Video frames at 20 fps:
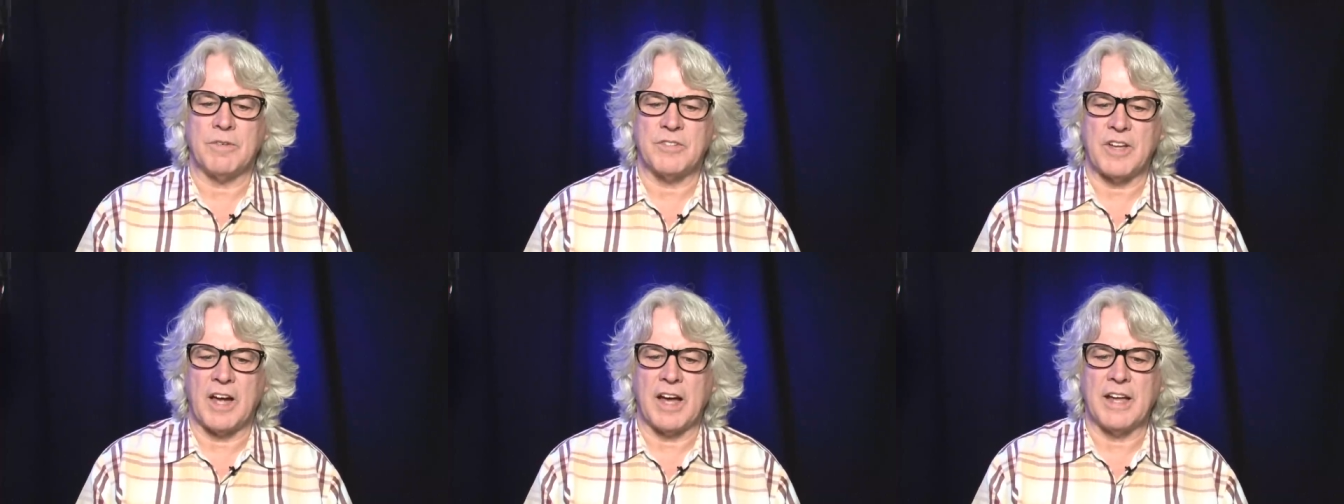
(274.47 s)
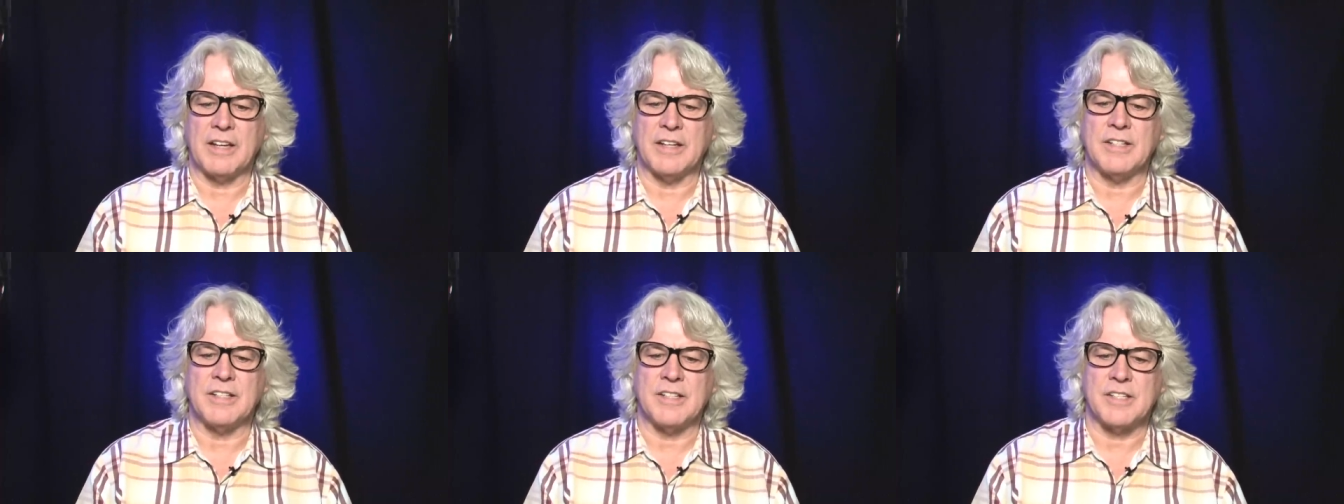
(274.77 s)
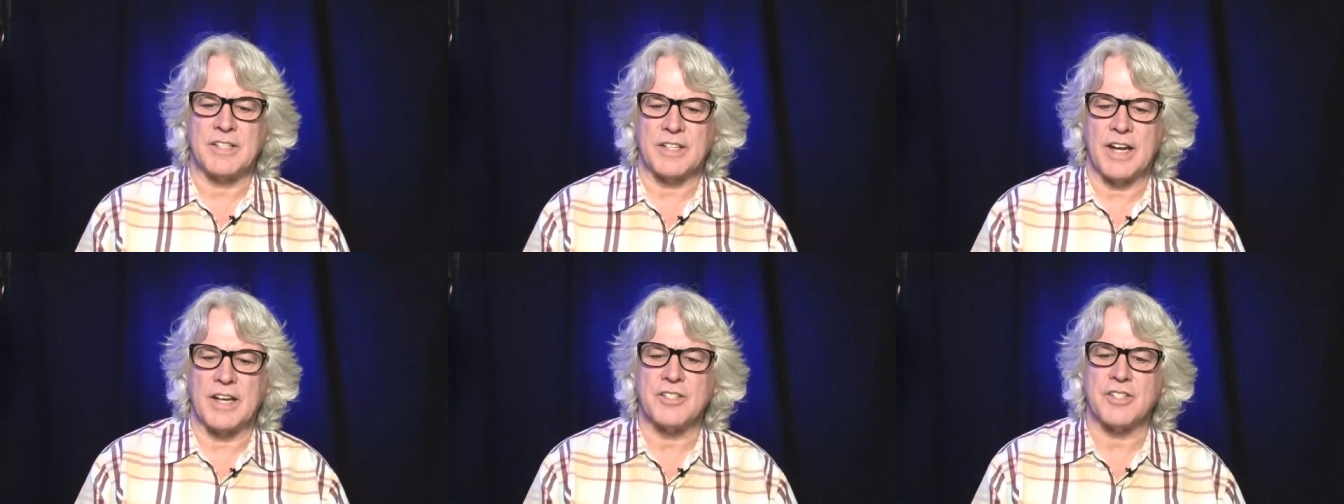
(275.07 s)
sided
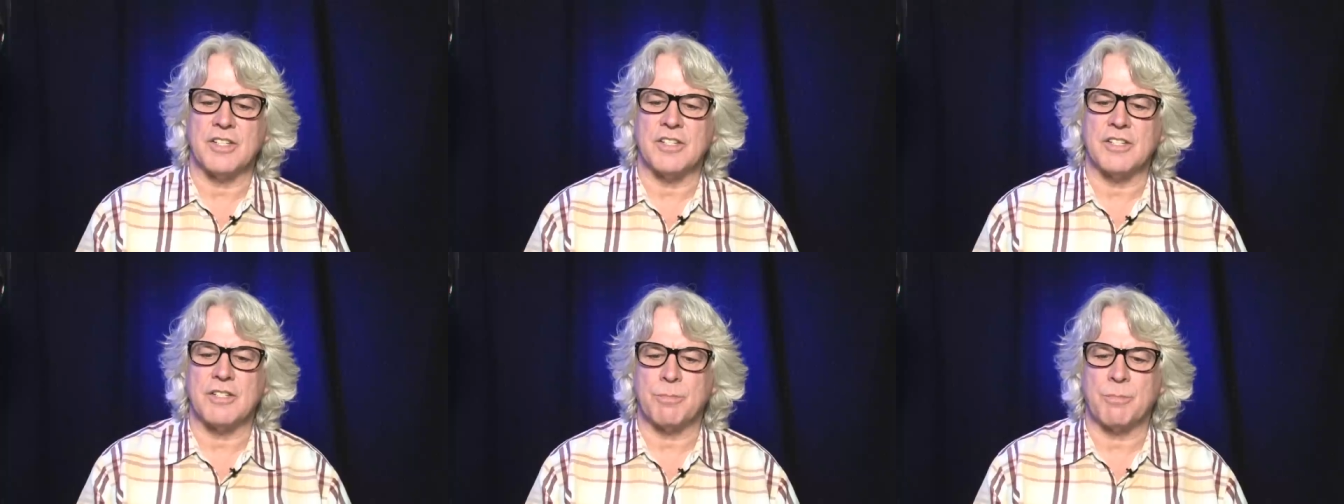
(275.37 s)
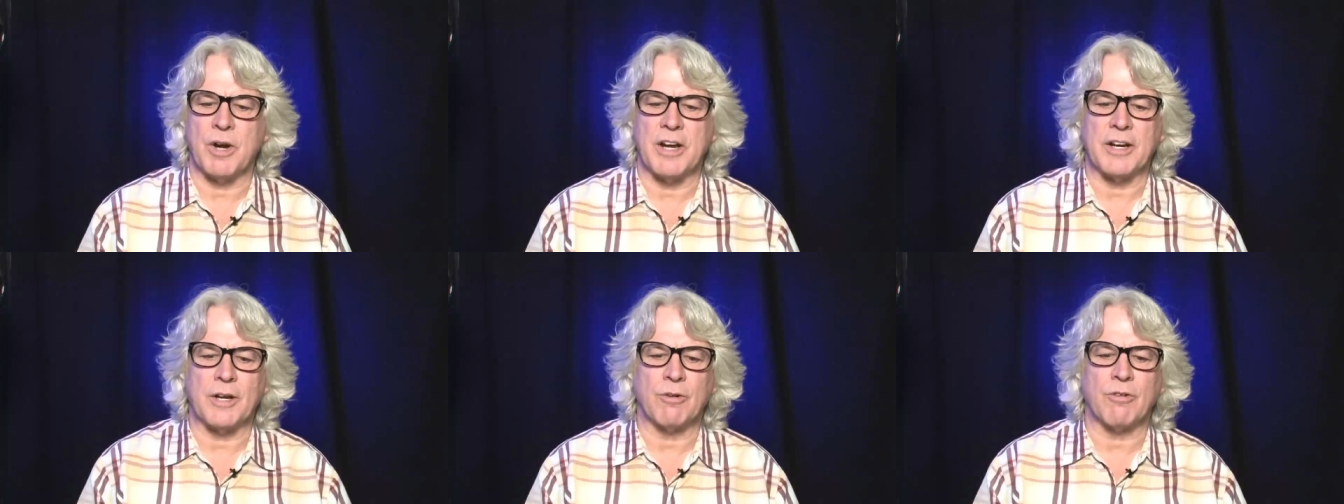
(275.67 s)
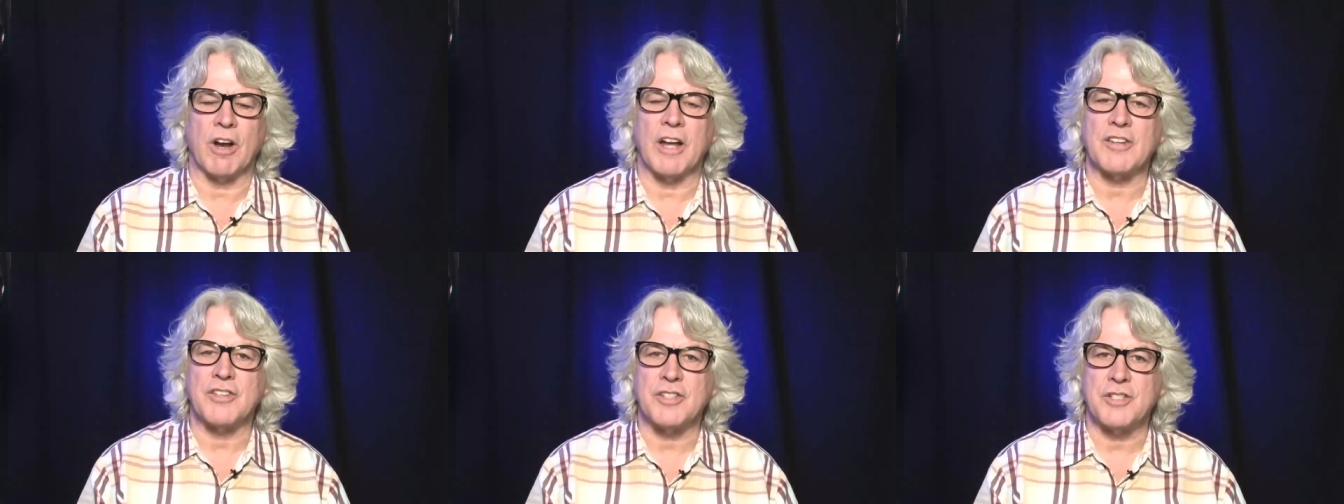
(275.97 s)
discussion spread
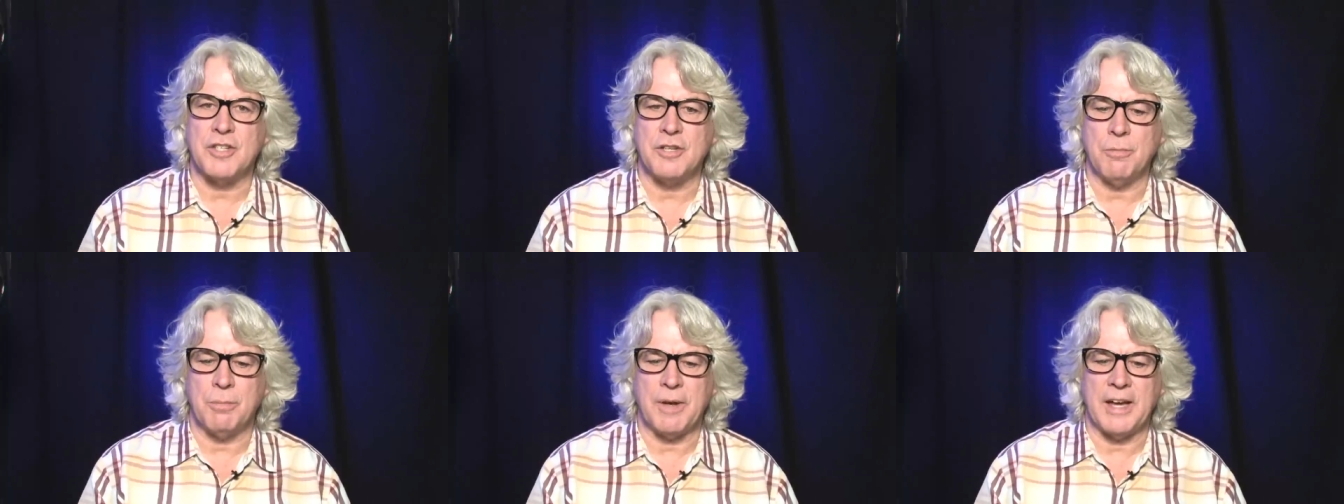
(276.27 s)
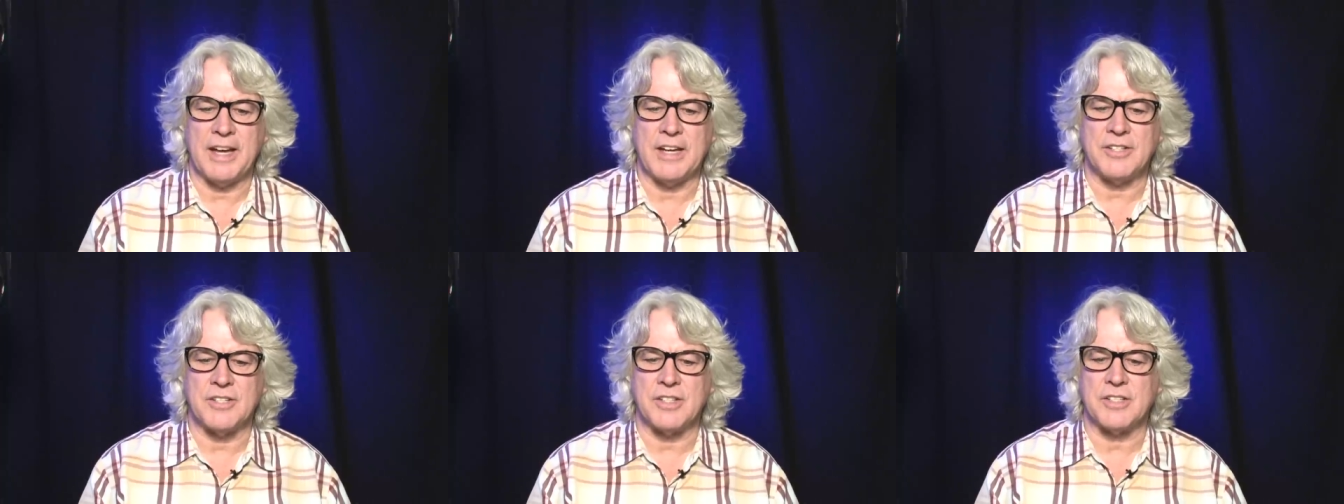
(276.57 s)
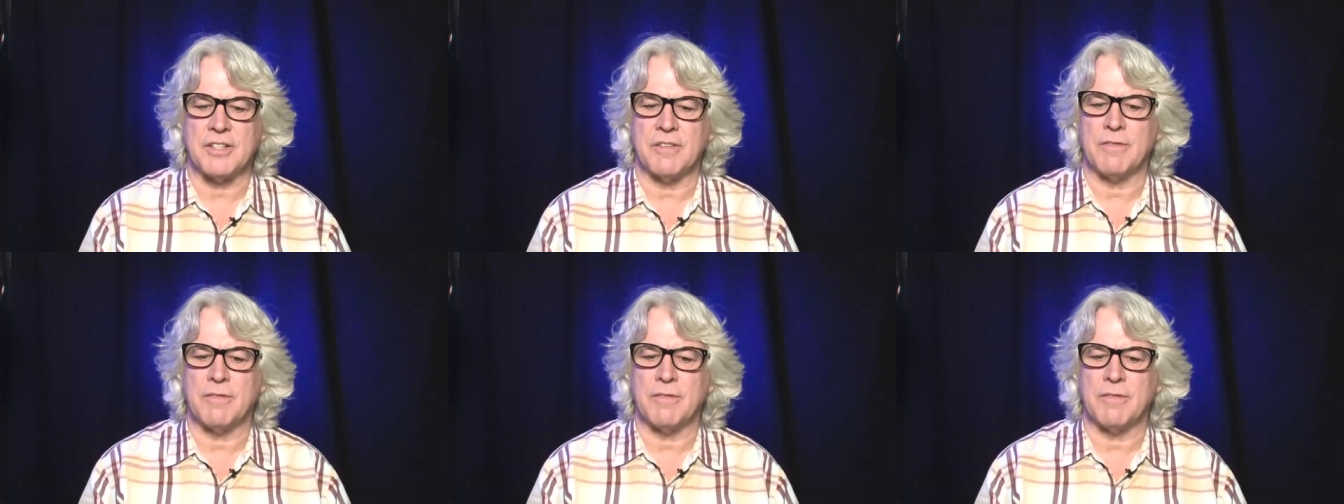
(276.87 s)
across two pages